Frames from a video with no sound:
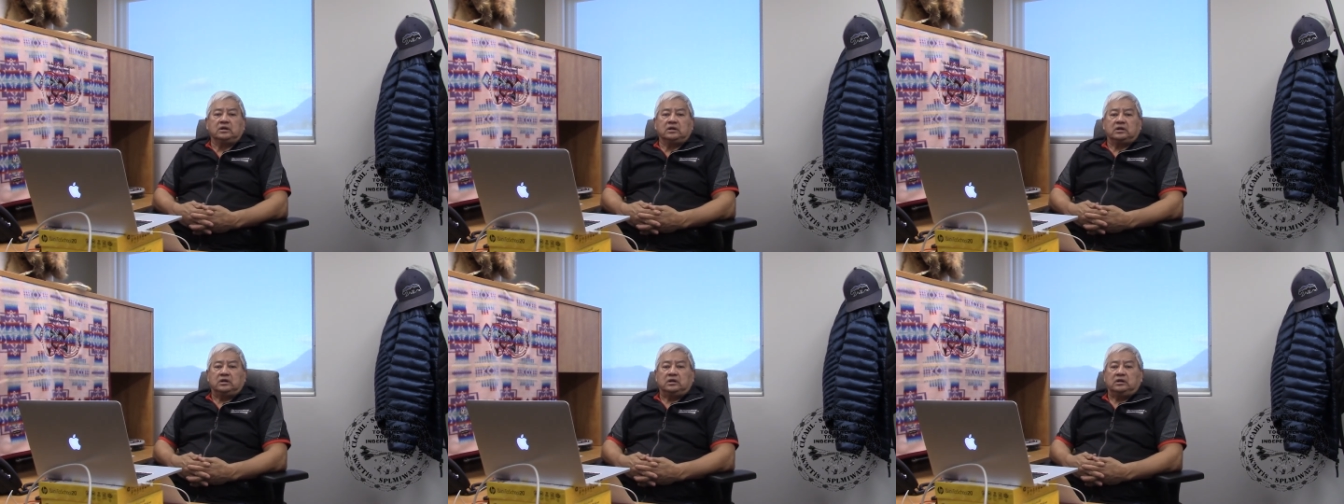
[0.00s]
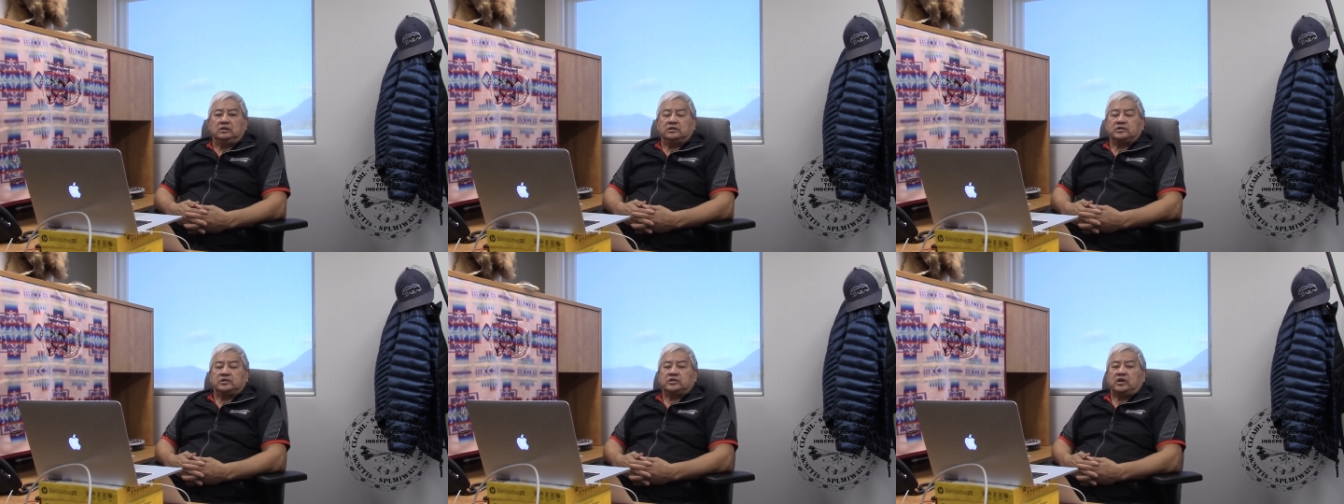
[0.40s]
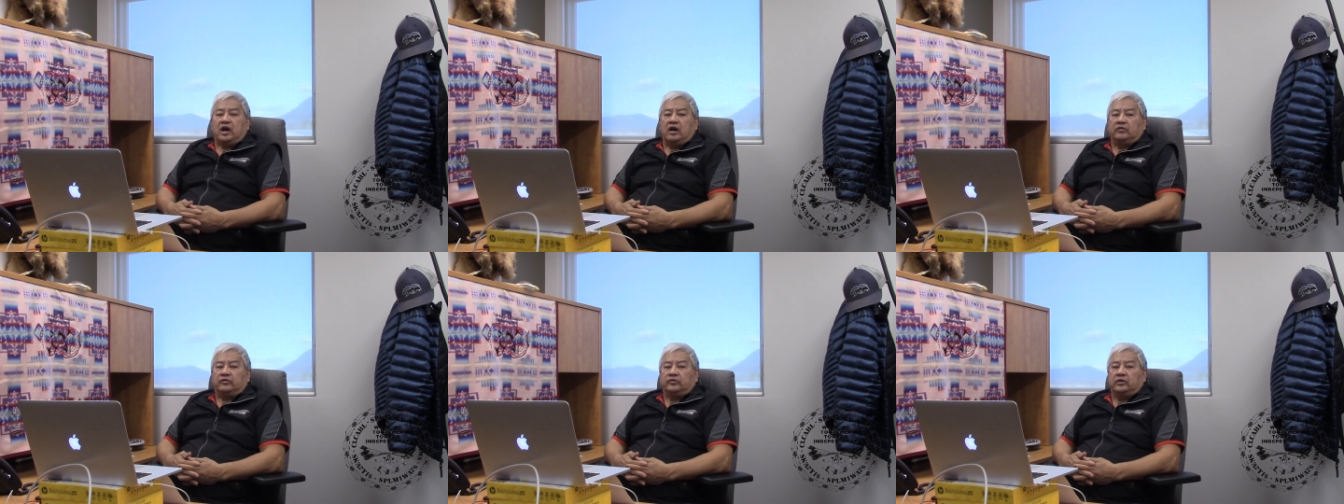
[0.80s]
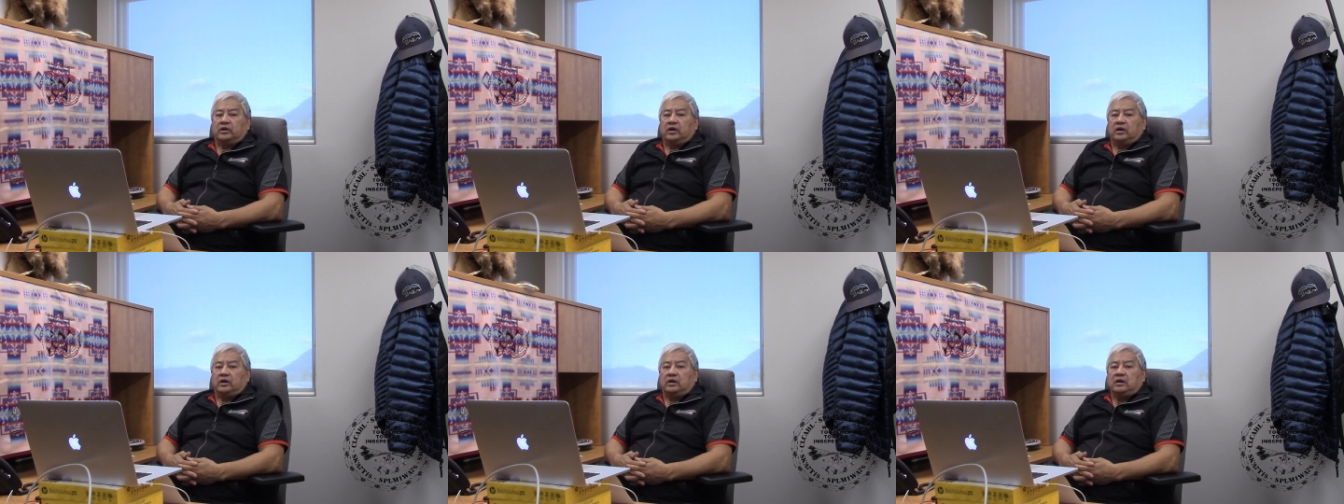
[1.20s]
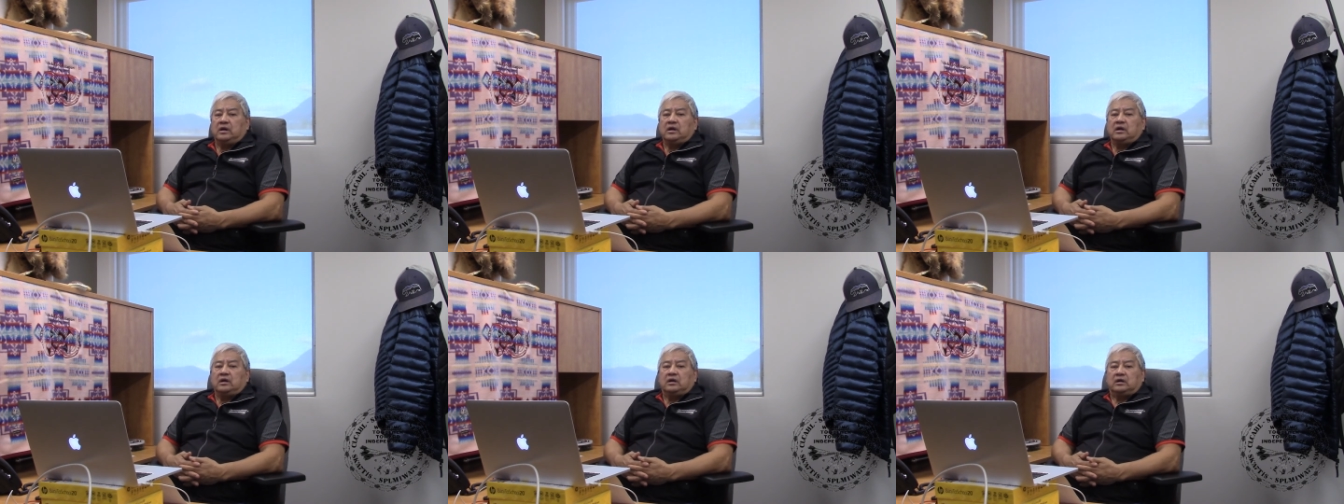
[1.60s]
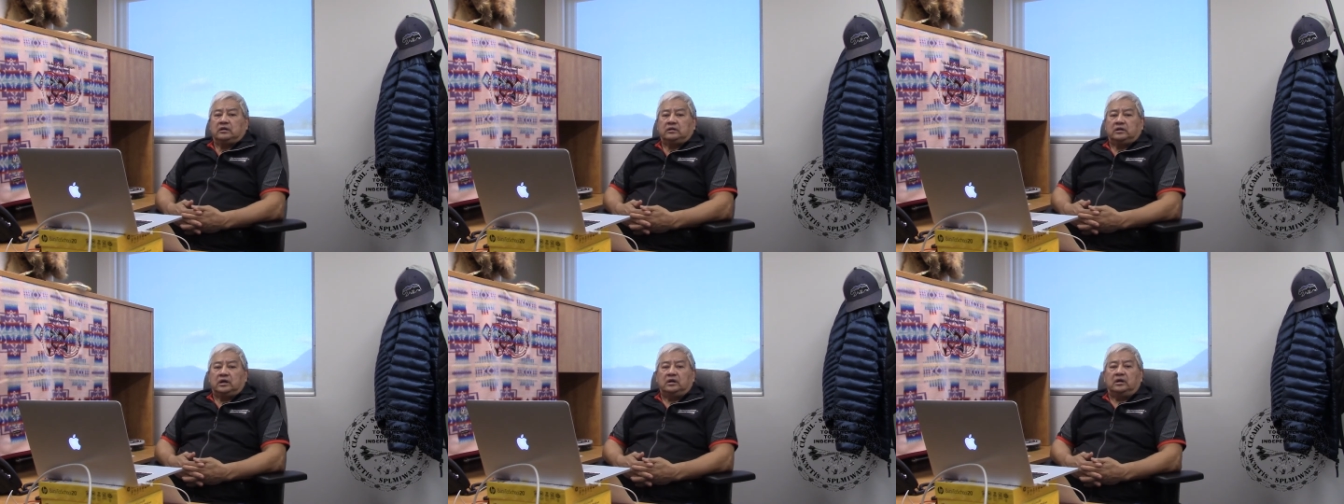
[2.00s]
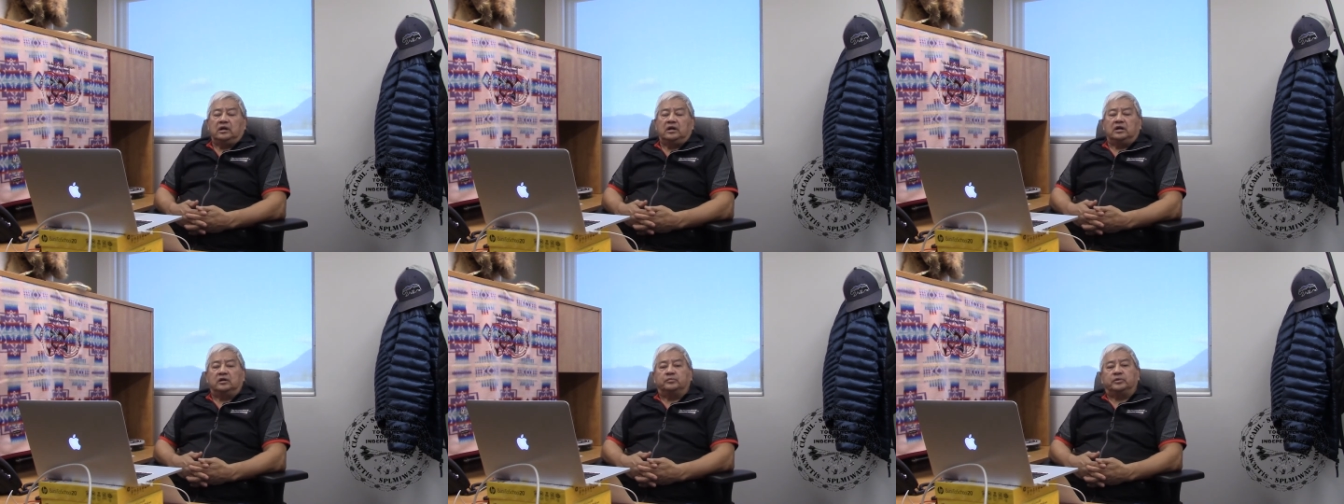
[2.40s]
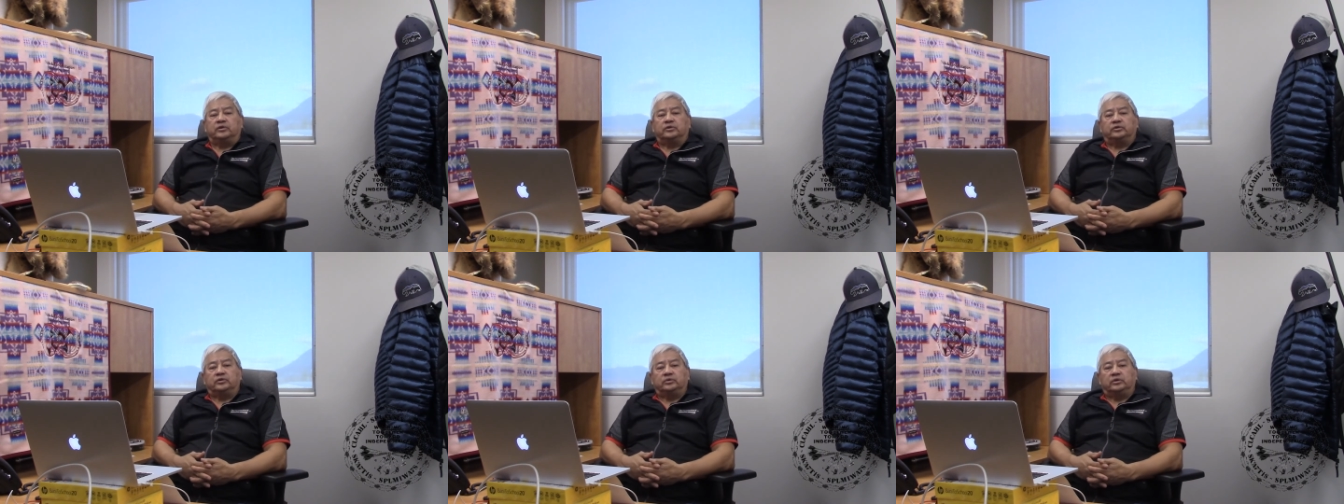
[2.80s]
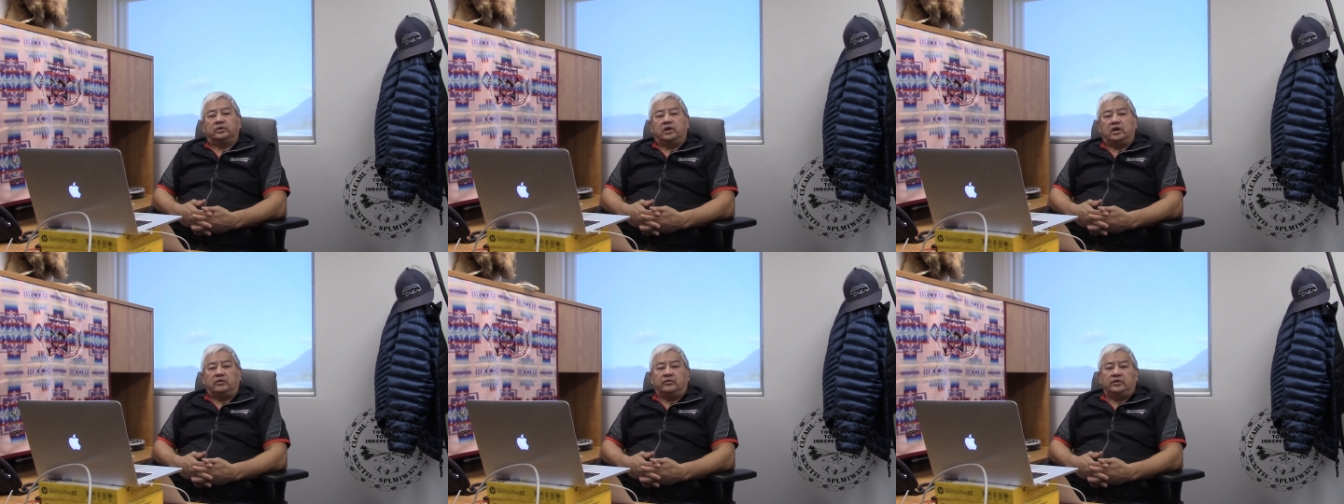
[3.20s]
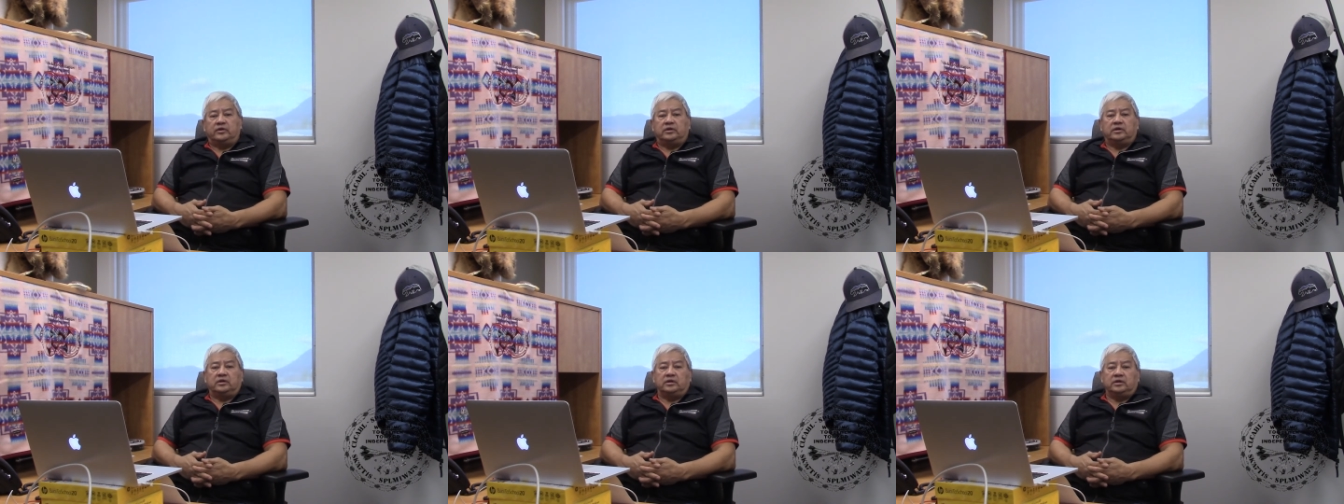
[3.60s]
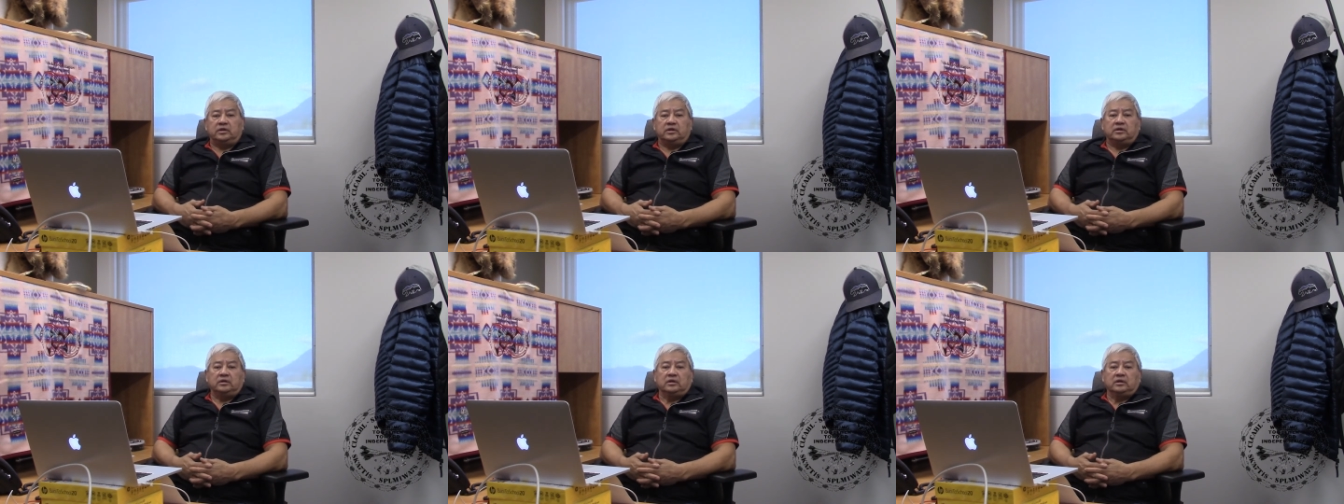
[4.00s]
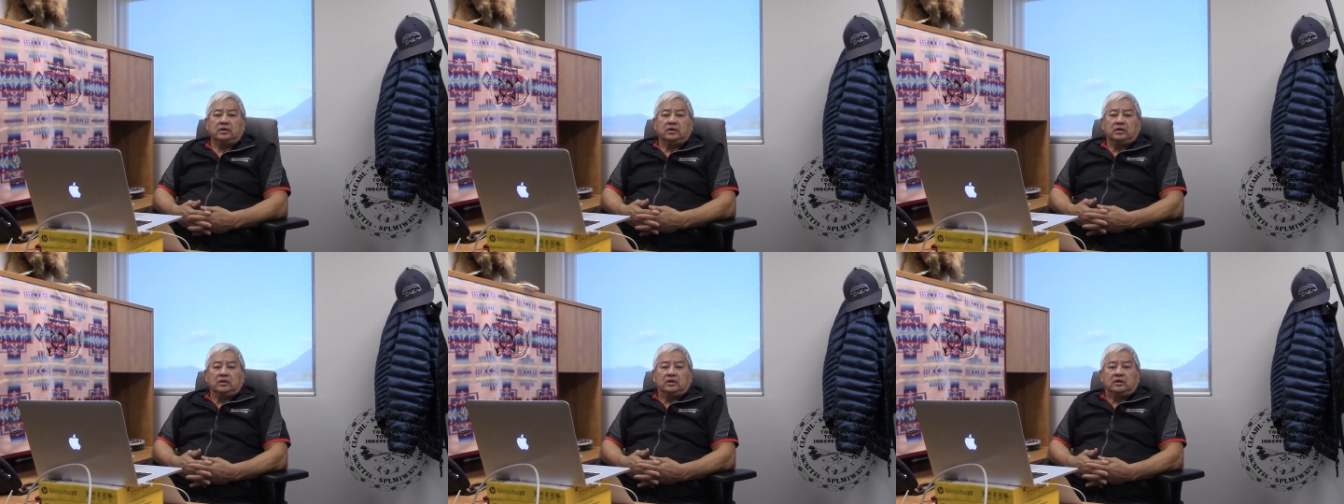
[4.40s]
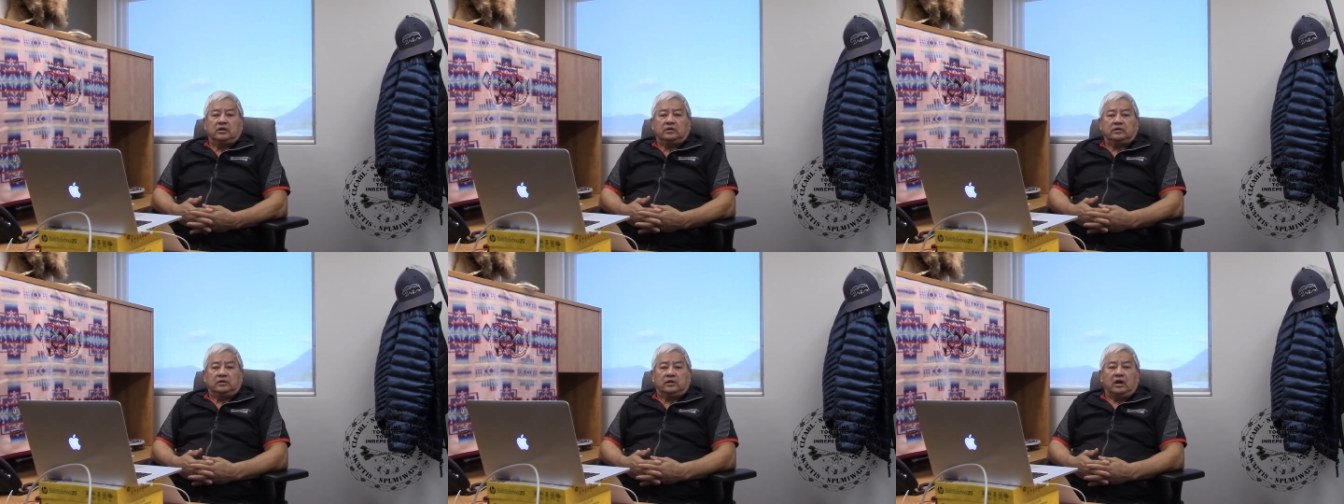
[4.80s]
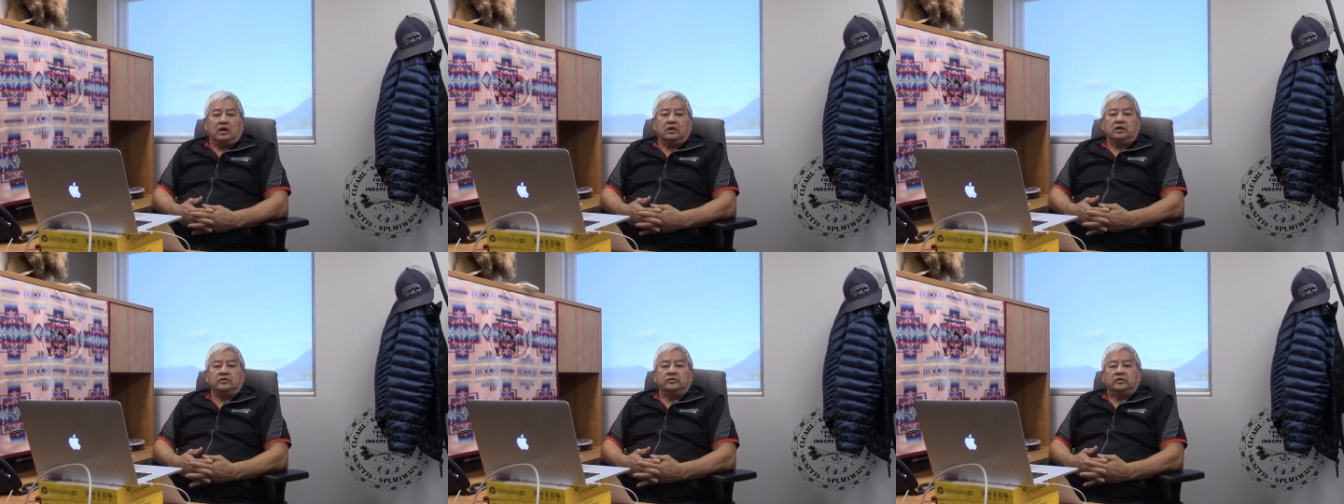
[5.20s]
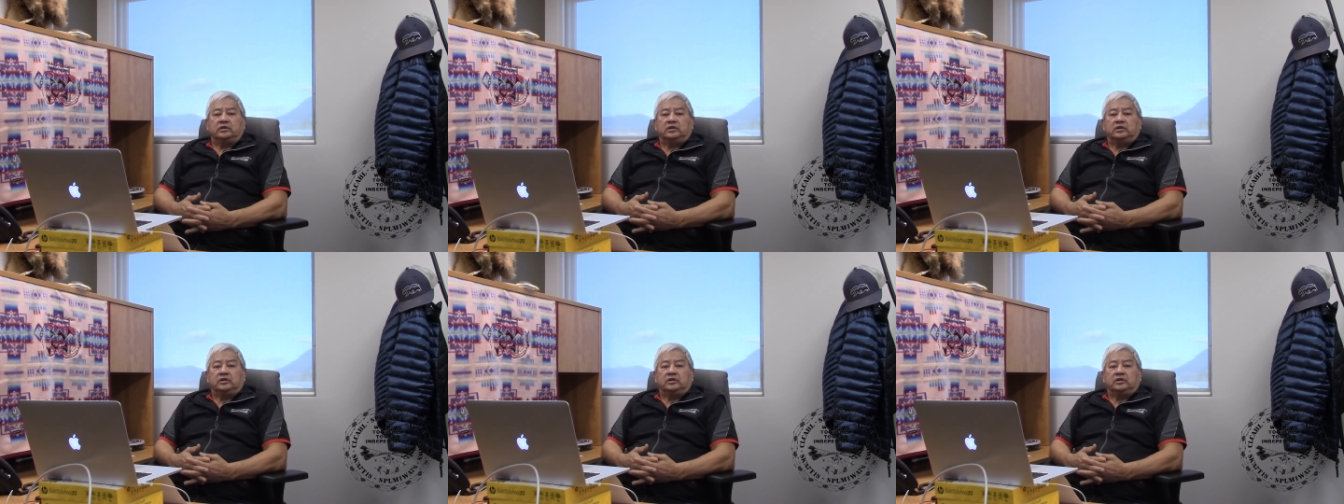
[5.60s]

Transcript: Call the staff there and they'll help you through whatever you need. And there are even